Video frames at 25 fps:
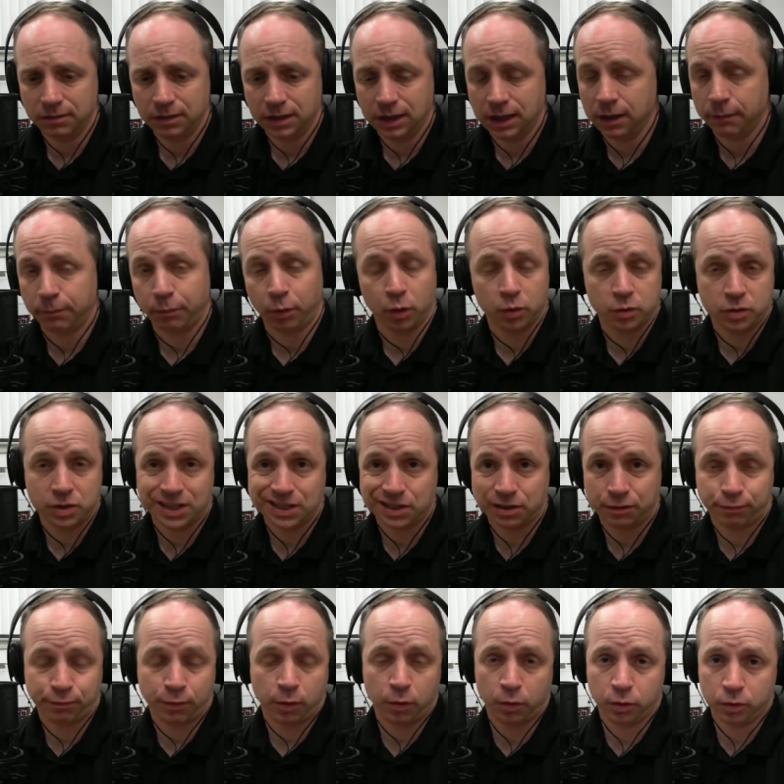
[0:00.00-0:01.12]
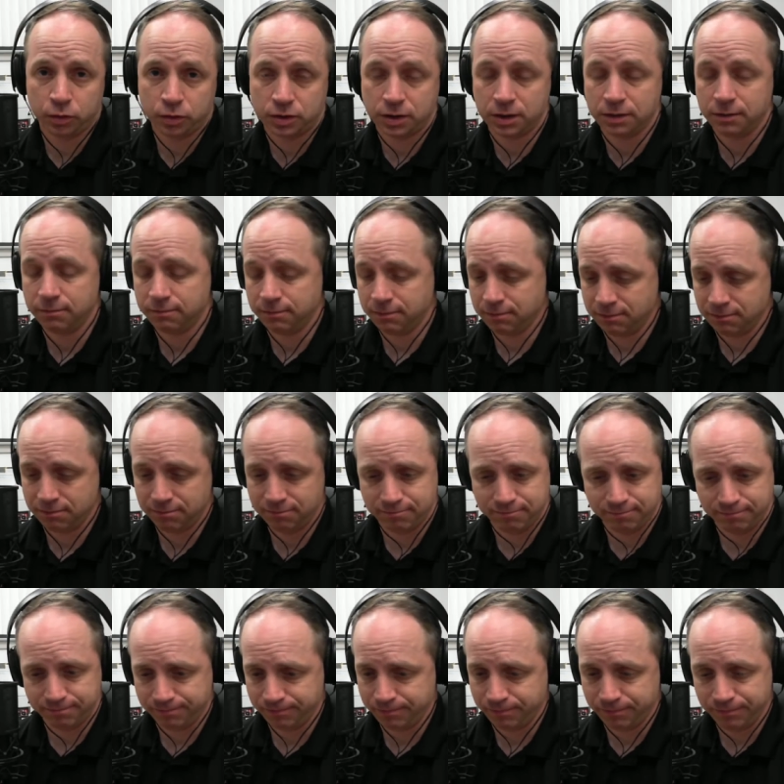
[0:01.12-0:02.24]
In the protest photos and
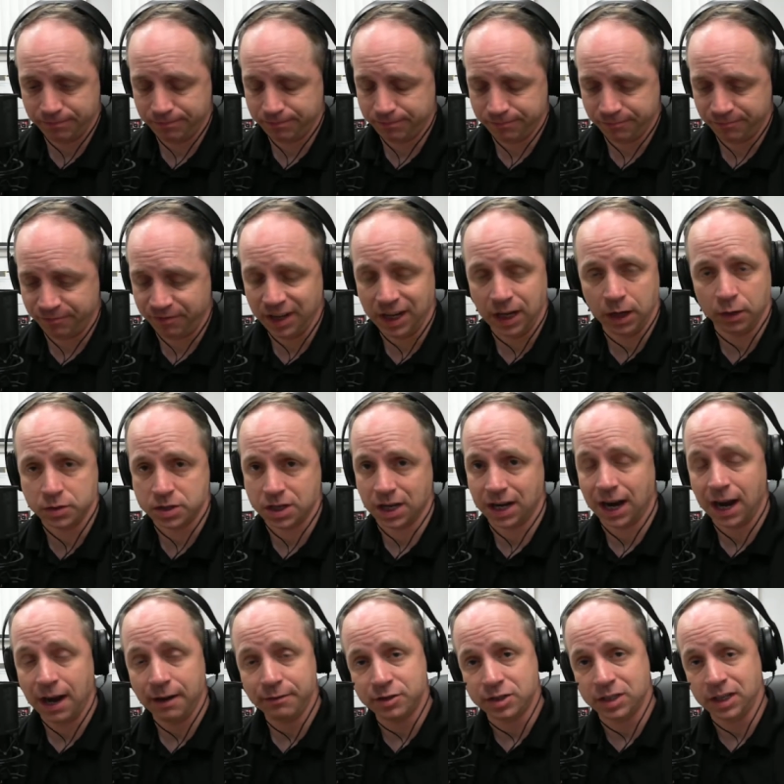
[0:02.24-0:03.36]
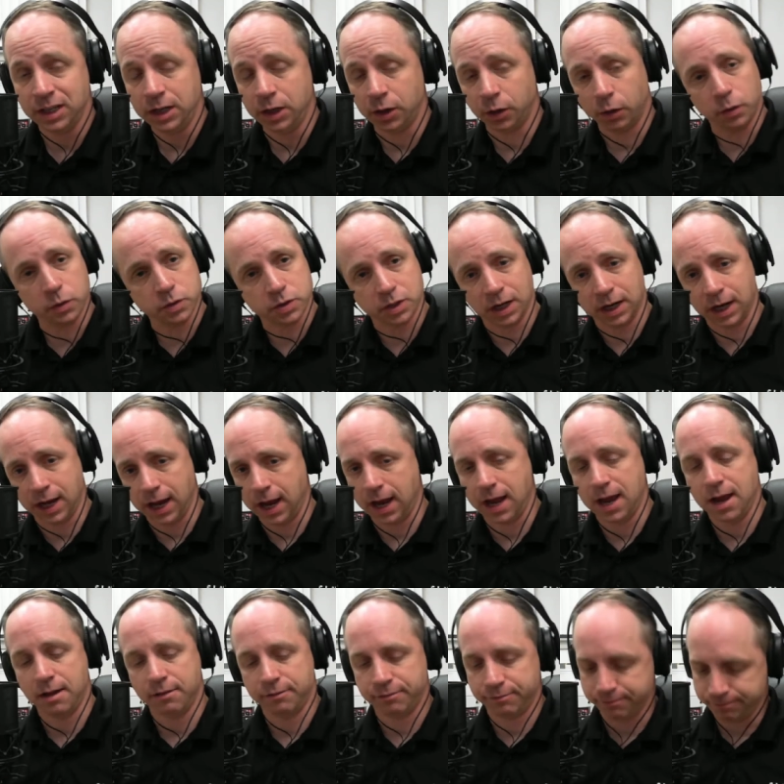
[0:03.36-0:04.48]
videos that I've seen, you're always going to
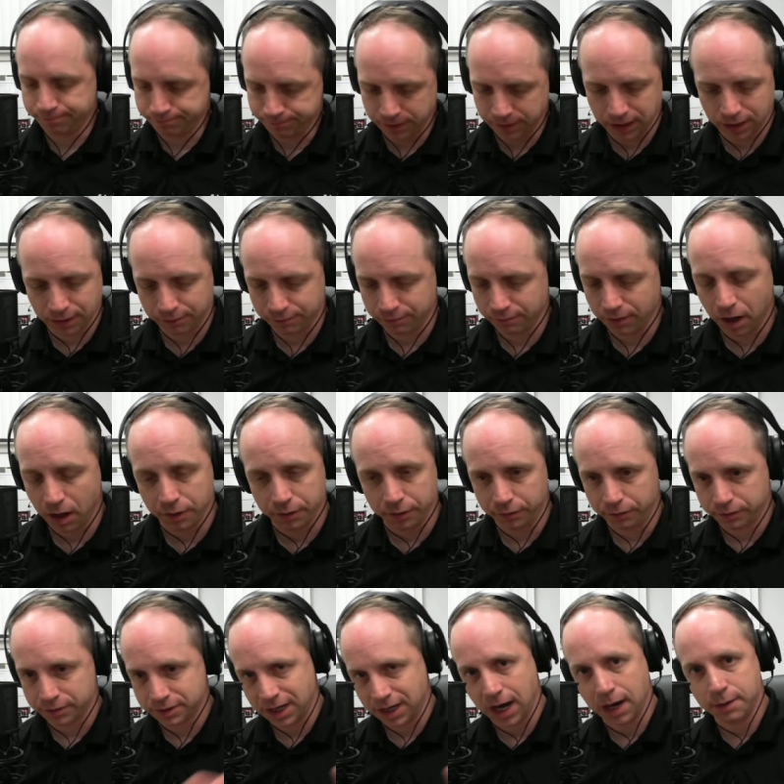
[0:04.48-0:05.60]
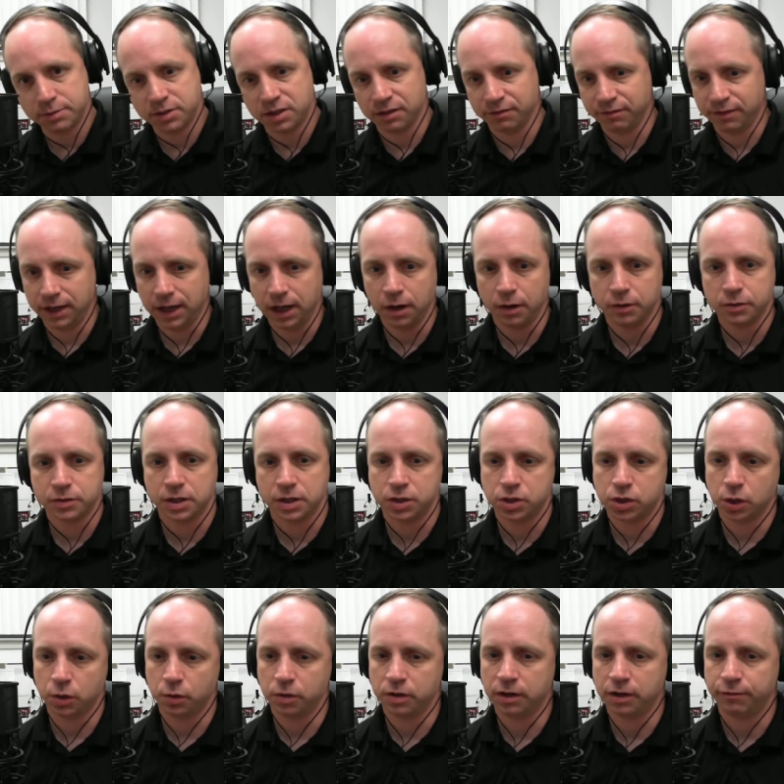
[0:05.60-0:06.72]
have, you know, other types of videos that
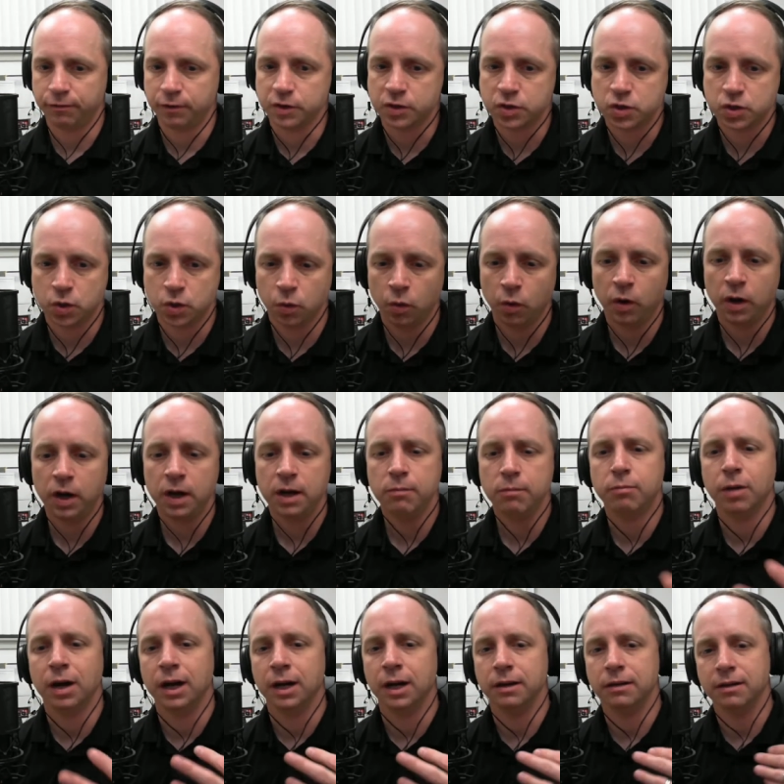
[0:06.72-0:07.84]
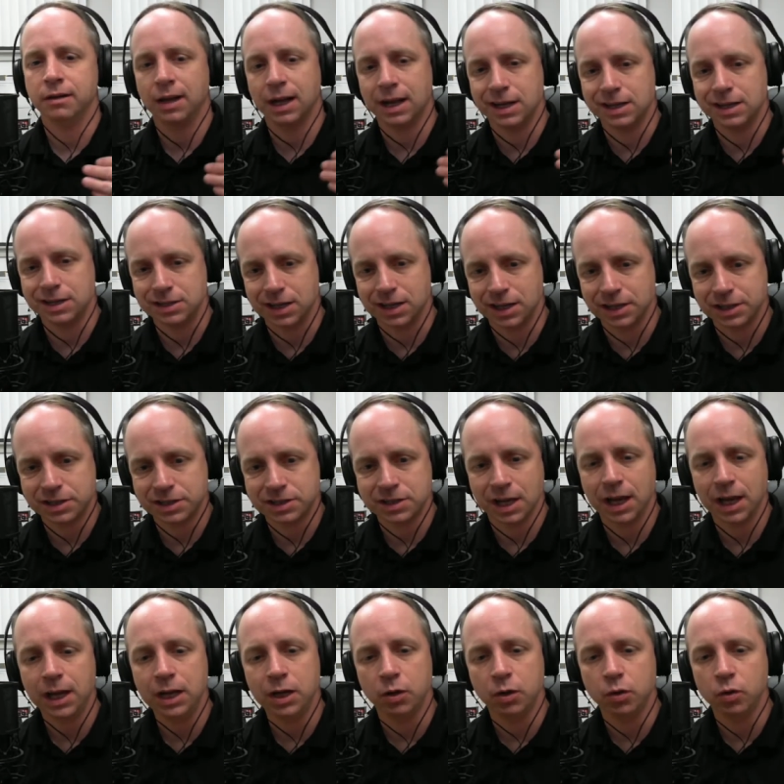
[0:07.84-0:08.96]
show a different story, but as I say,
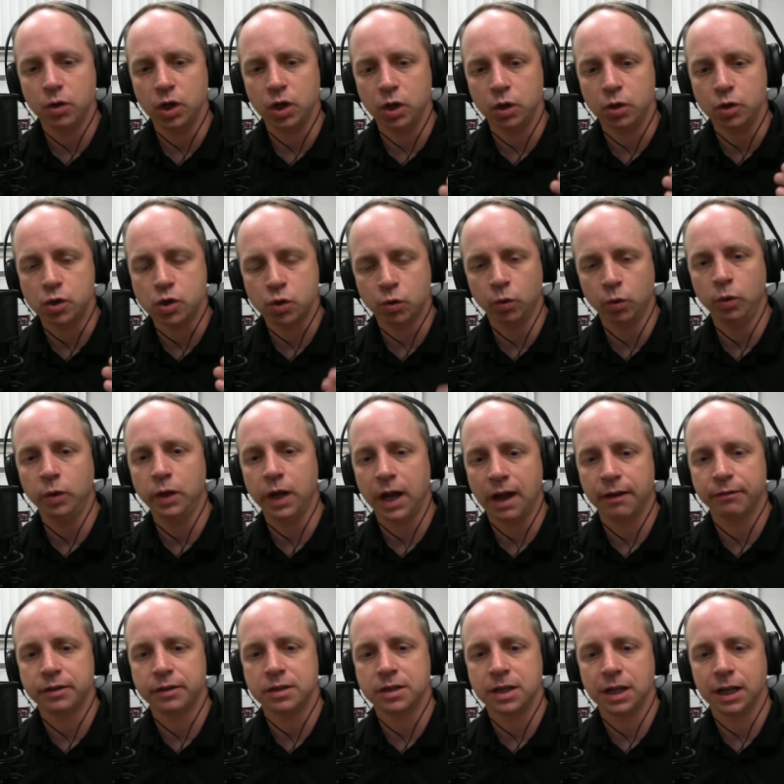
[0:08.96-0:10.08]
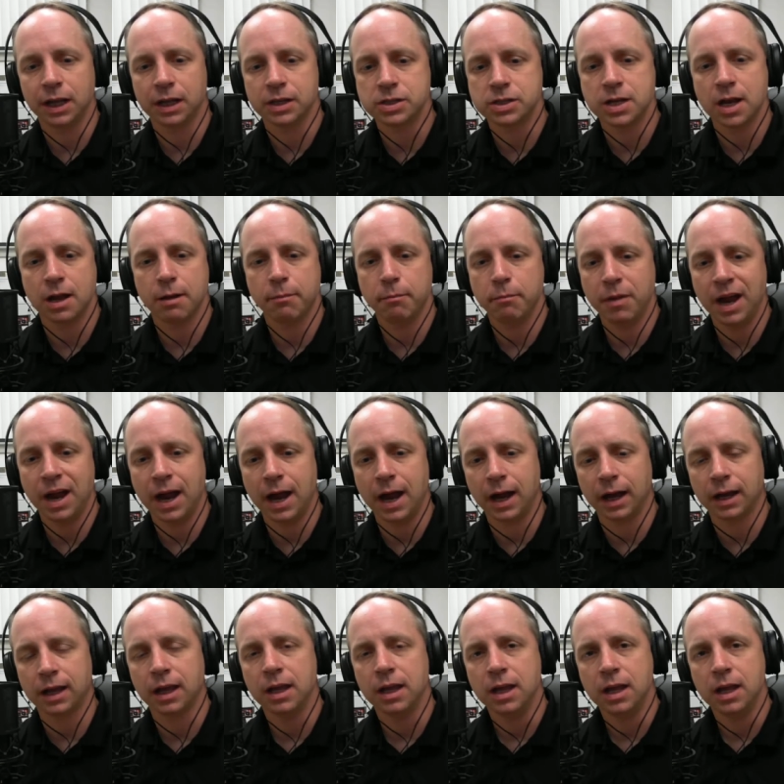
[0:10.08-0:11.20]
you you truly have to take a step
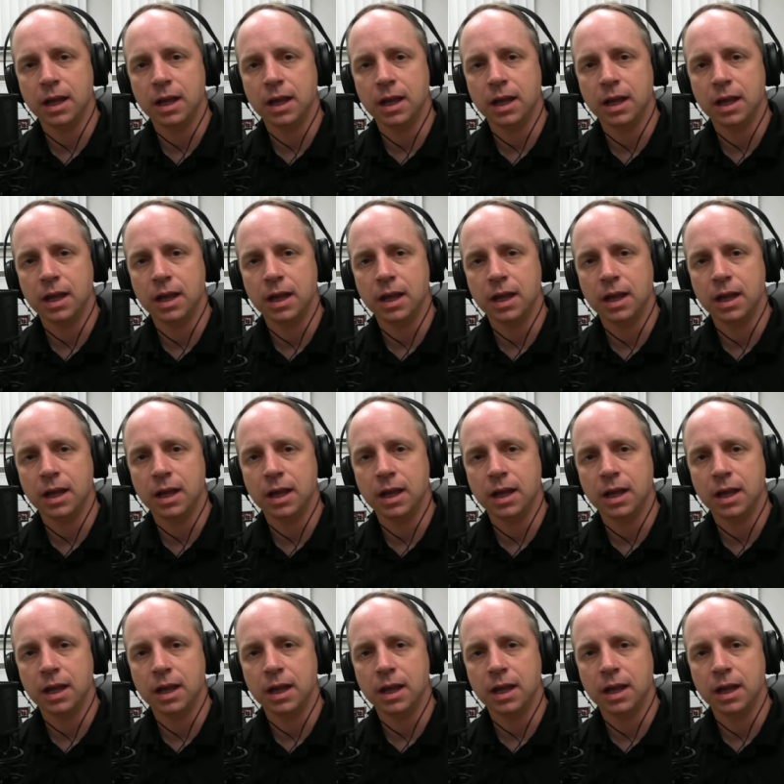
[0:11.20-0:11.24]
back